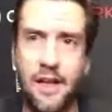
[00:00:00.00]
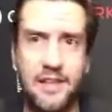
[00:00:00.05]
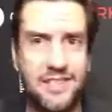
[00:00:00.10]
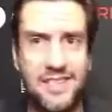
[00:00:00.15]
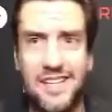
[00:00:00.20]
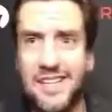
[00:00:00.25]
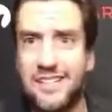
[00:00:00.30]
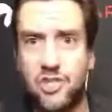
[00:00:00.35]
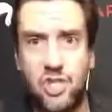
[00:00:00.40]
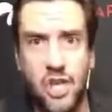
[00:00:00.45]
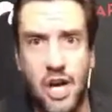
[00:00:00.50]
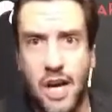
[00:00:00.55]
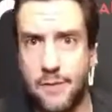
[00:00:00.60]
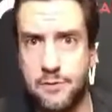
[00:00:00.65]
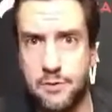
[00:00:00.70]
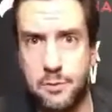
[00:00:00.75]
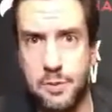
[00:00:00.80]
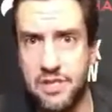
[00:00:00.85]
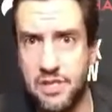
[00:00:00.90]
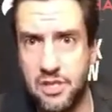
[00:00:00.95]
Six
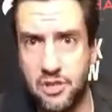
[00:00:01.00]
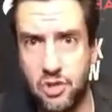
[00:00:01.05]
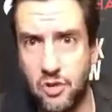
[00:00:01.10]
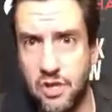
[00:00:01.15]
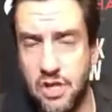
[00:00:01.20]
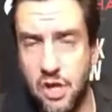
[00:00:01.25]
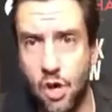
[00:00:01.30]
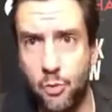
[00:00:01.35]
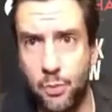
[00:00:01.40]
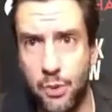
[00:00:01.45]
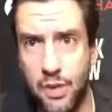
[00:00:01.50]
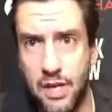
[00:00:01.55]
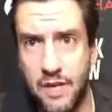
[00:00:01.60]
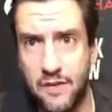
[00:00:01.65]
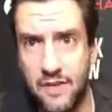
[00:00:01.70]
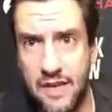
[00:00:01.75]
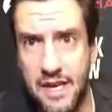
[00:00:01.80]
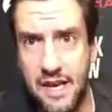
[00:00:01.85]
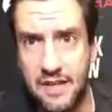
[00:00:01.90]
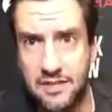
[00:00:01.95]
jobs potentially
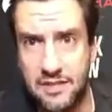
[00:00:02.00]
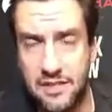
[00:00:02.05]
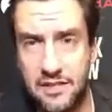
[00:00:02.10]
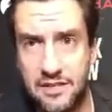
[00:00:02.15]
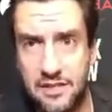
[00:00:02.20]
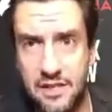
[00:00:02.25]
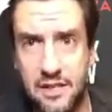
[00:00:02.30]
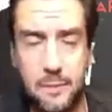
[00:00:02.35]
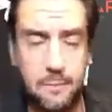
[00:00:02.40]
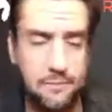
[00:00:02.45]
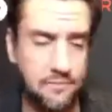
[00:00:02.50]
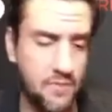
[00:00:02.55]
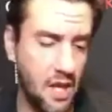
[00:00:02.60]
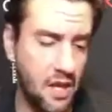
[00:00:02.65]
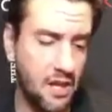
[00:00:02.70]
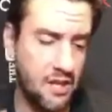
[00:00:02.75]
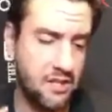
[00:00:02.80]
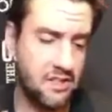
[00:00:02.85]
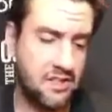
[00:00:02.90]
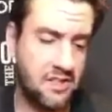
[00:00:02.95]
opening in the SEC.
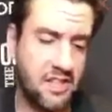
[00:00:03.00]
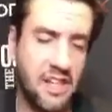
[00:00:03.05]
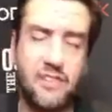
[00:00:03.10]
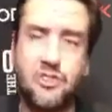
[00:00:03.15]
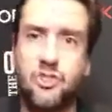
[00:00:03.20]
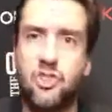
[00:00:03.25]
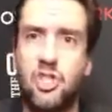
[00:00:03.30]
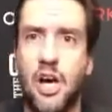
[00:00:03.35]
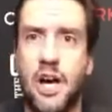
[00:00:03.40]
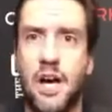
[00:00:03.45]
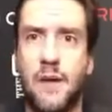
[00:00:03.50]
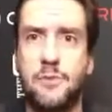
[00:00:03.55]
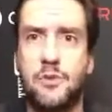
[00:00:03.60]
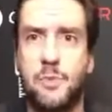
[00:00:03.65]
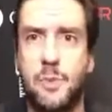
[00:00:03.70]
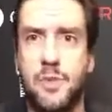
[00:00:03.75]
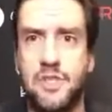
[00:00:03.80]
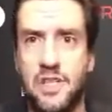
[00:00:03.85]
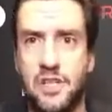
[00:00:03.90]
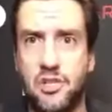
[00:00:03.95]
Six
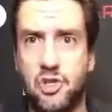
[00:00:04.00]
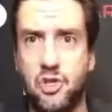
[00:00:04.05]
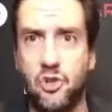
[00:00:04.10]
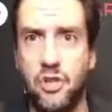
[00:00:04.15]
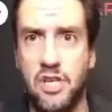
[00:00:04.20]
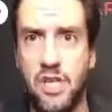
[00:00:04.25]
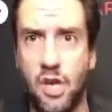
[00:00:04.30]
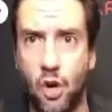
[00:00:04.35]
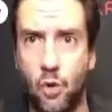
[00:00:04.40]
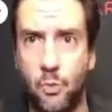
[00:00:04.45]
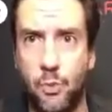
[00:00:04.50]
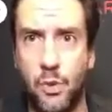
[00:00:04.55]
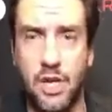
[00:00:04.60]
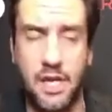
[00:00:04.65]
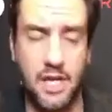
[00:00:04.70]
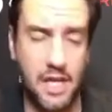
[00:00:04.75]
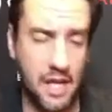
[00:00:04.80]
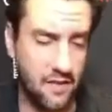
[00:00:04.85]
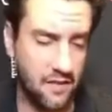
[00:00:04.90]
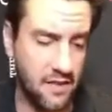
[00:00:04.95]
jobs potentially
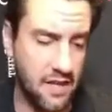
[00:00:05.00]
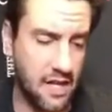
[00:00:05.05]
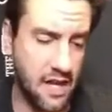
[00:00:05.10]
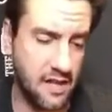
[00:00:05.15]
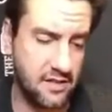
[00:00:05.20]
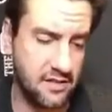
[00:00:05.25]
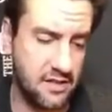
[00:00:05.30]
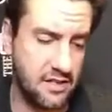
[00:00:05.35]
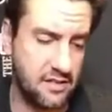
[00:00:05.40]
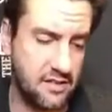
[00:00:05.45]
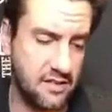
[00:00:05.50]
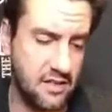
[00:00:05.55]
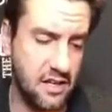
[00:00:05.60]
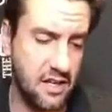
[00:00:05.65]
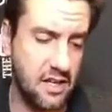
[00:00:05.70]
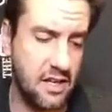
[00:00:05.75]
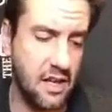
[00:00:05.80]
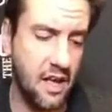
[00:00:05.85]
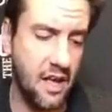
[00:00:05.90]
opening in the SEC.